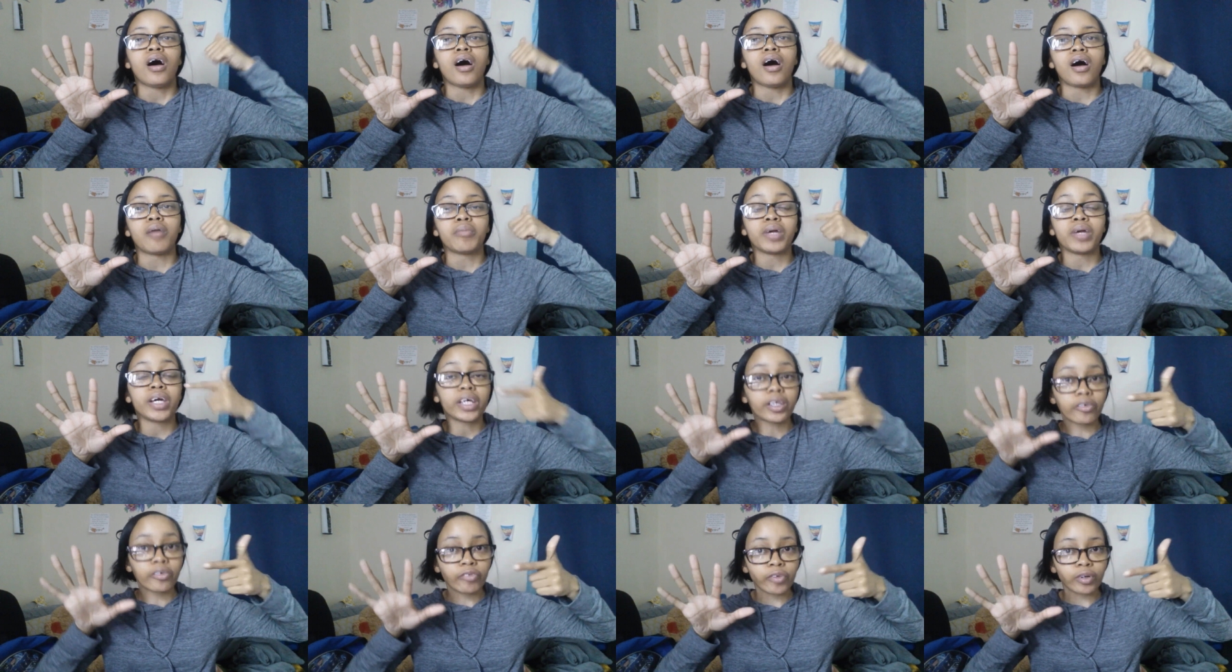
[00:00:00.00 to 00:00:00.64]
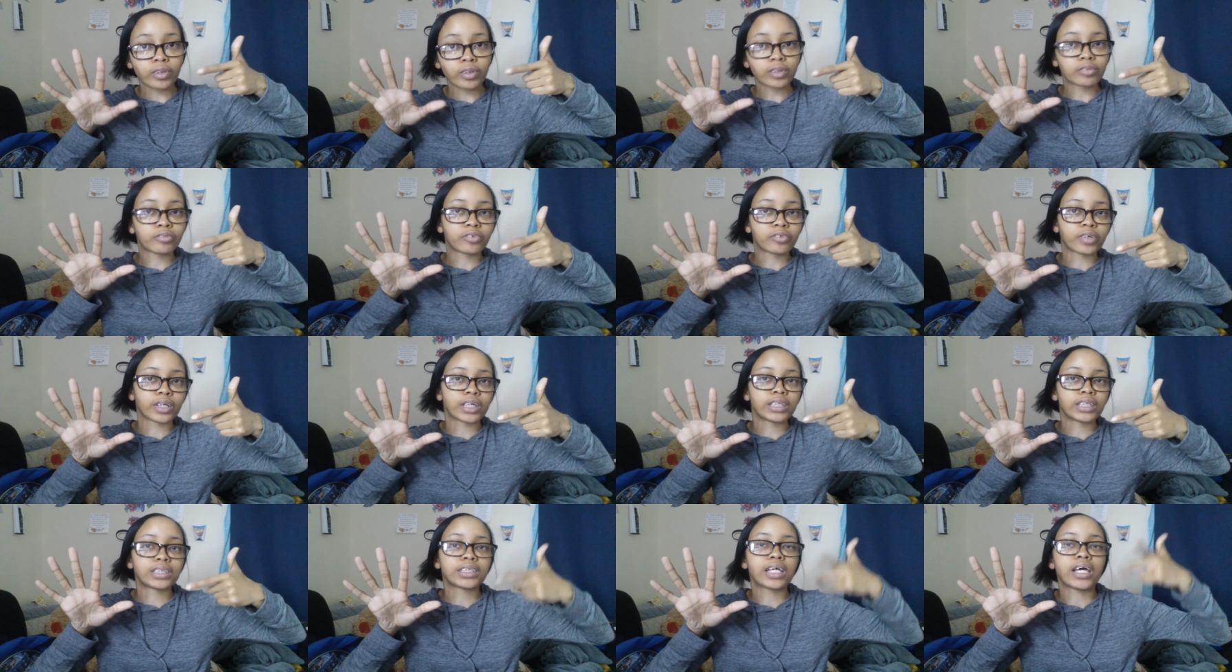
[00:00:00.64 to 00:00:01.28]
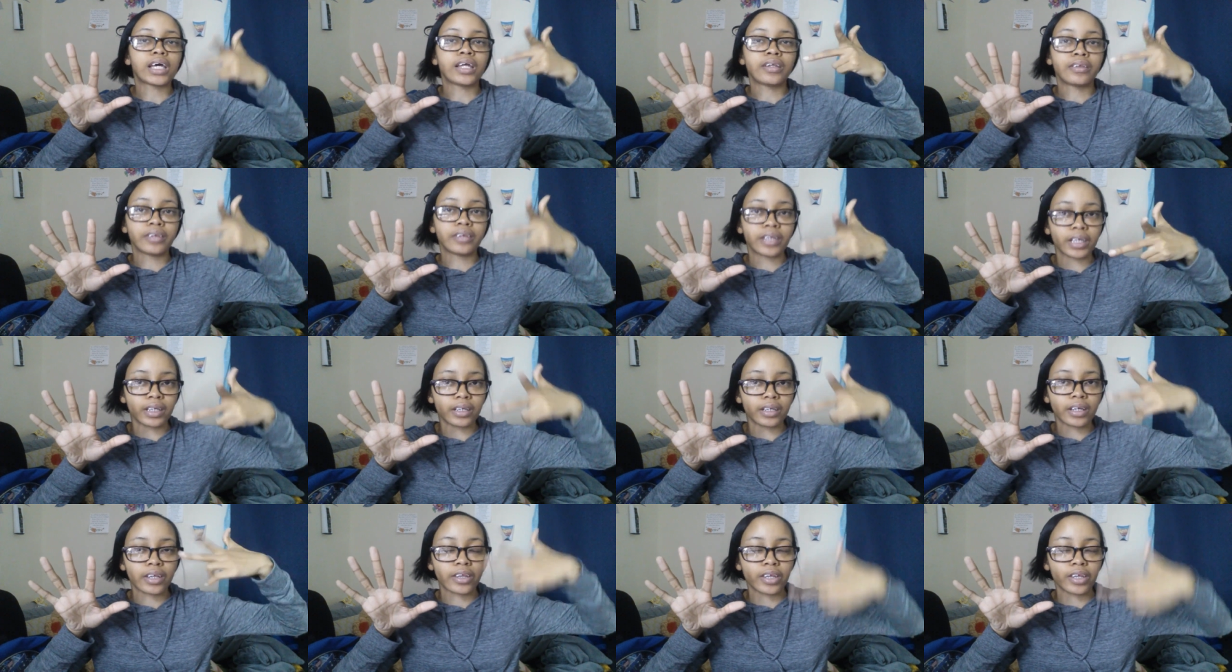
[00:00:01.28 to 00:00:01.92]
um, In the Field of Grace, and
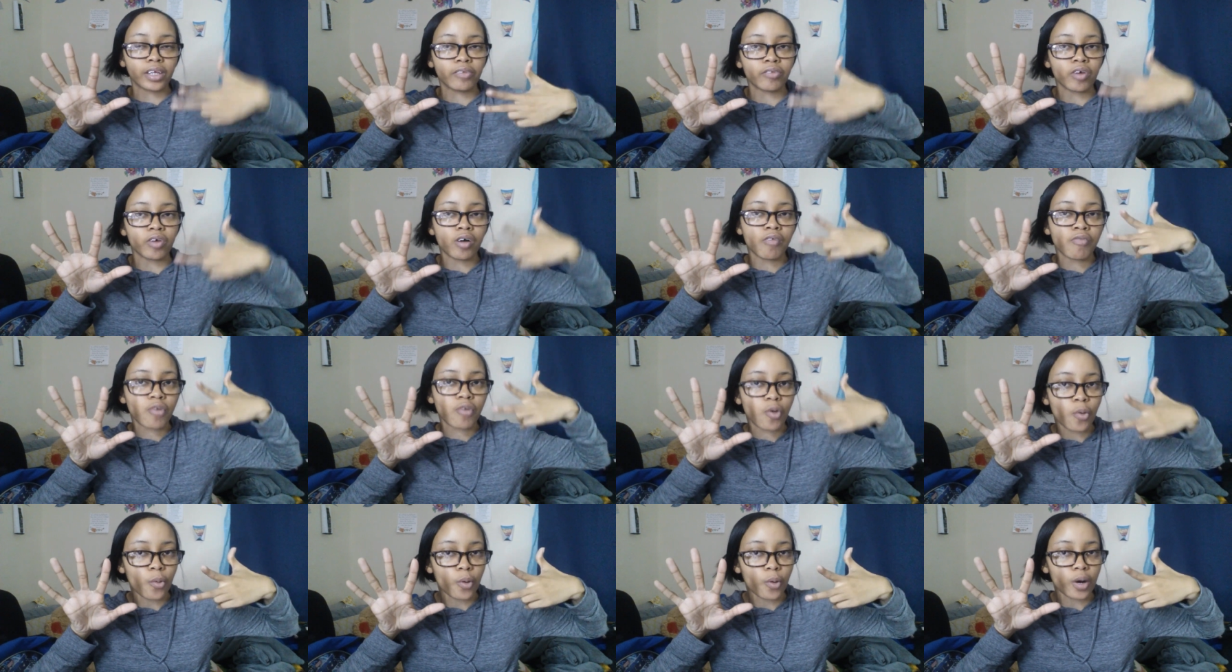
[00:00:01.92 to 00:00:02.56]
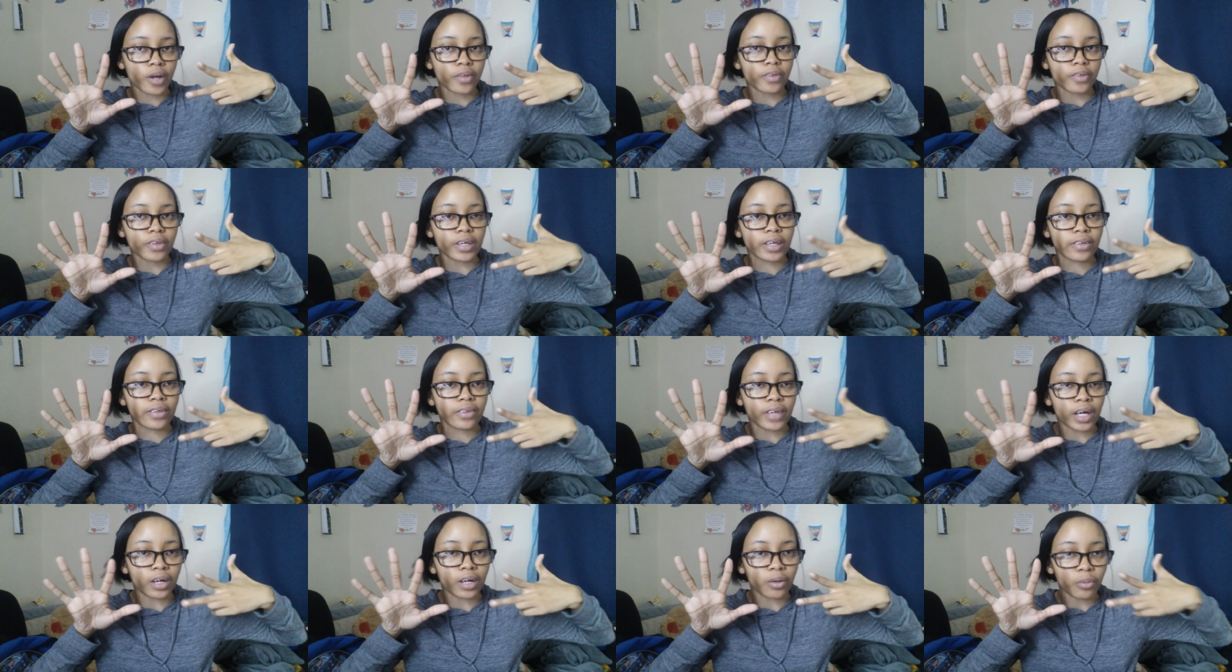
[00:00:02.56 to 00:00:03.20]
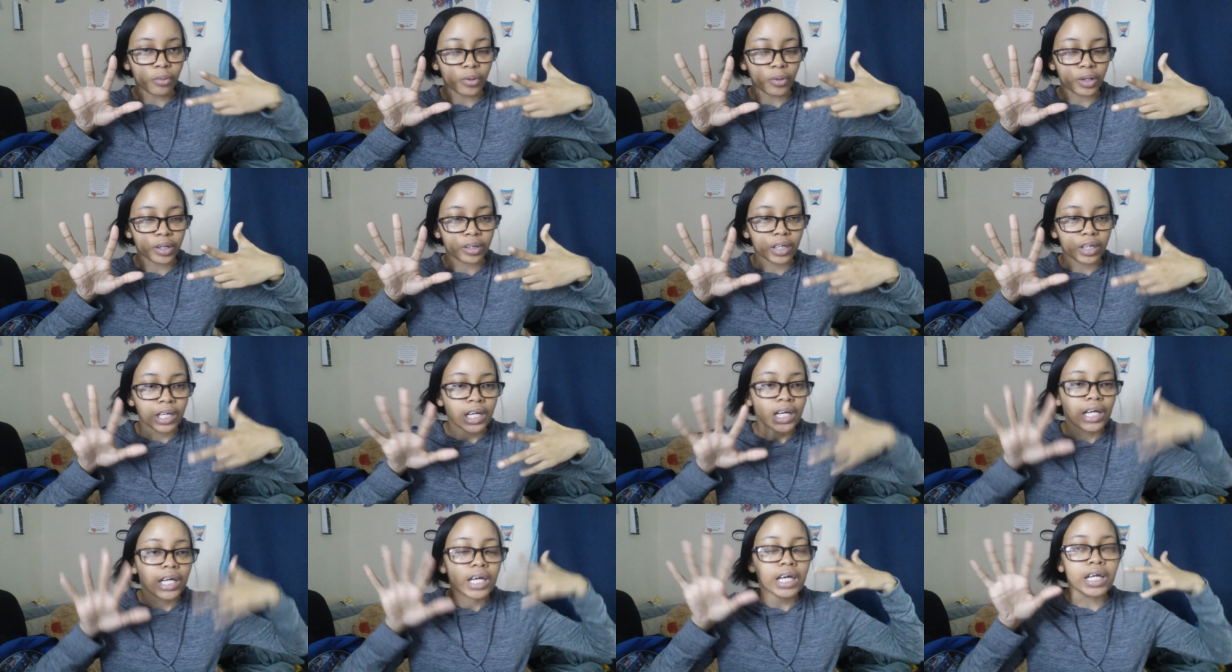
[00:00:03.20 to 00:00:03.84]
then Thief of Corinth in that order.